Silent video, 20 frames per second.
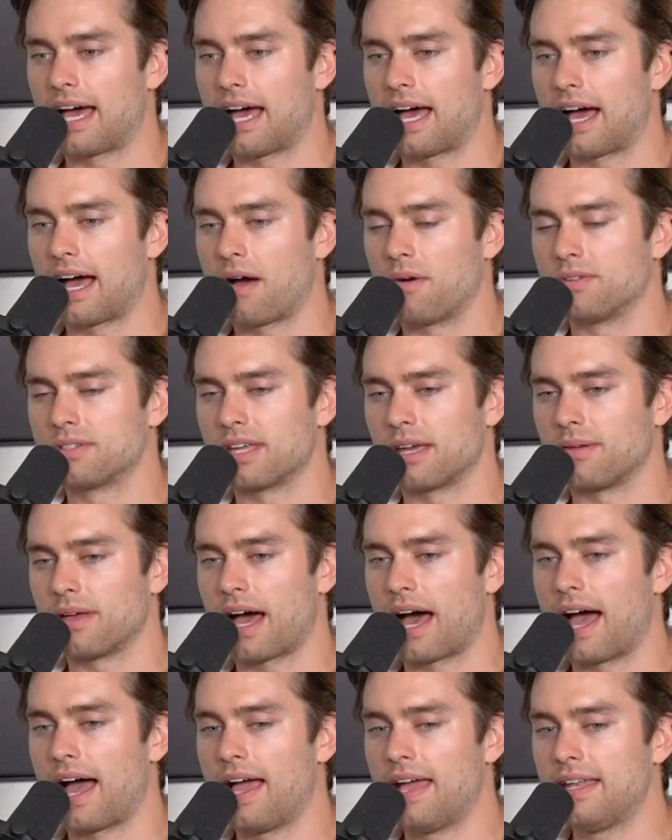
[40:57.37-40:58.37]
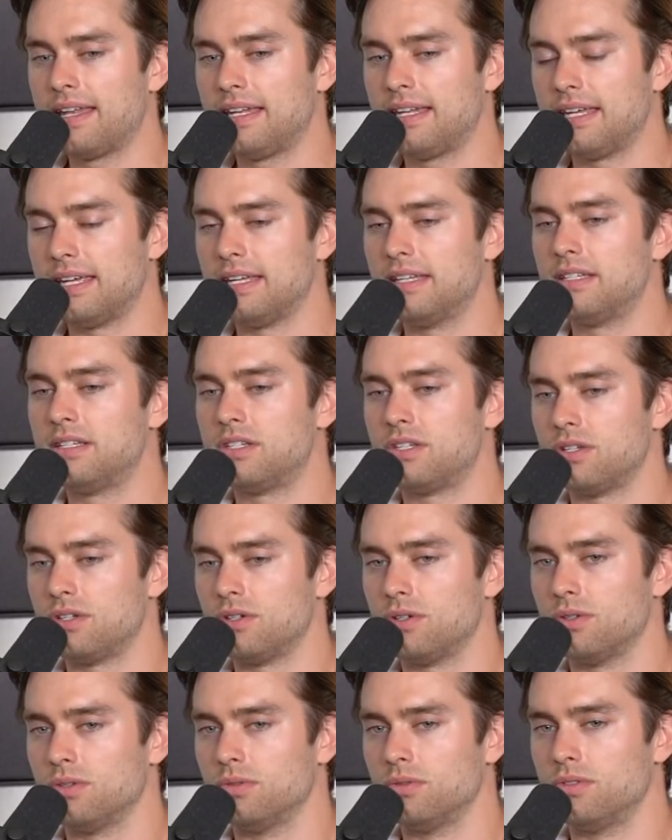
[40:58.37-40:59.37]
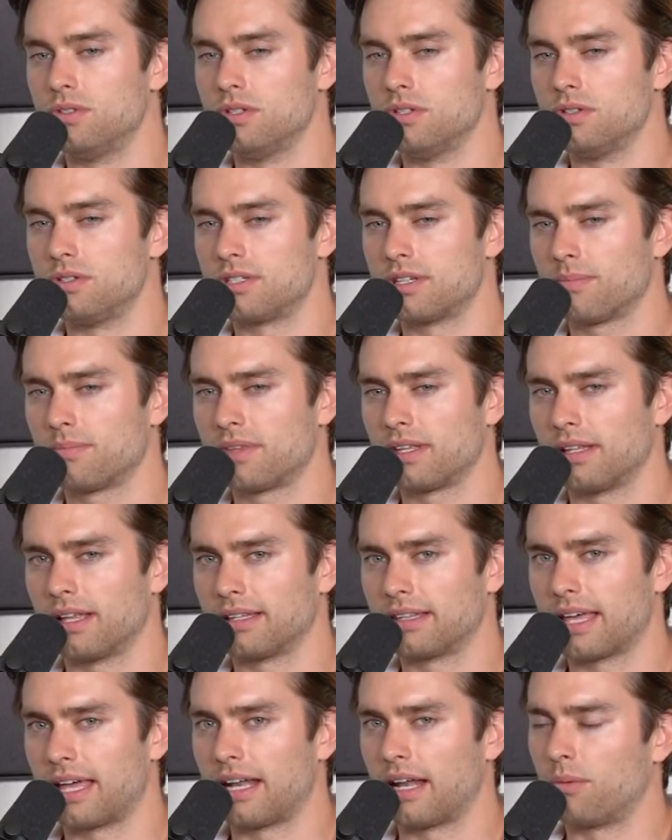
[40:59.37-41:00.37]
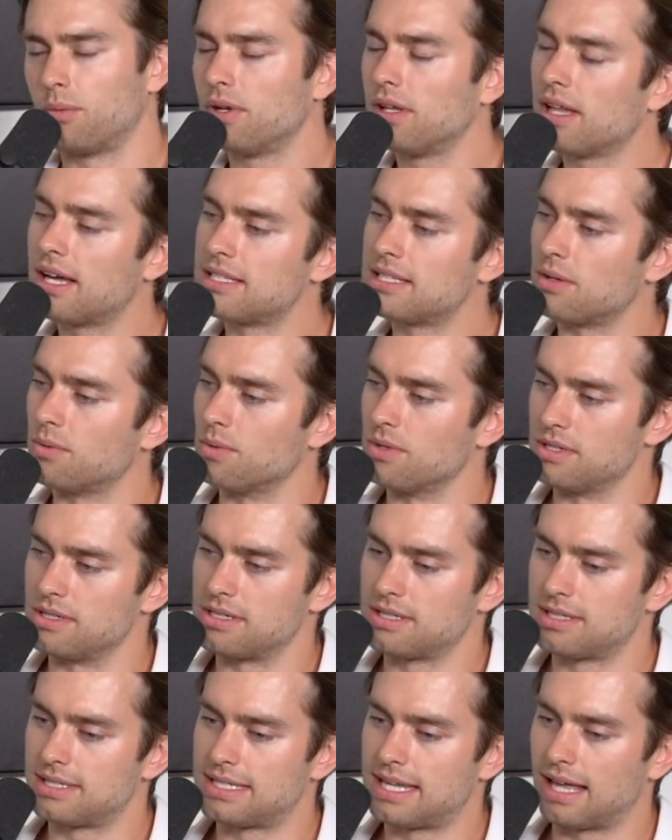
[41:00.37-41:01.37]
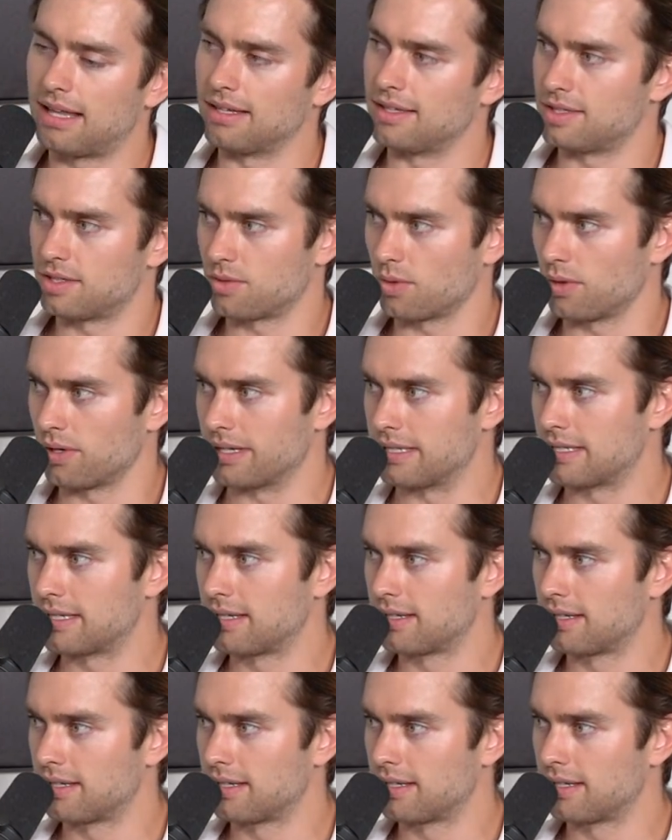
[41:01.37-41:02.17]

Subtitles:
I was like, I need to do something like that. And I realized it was telling stories,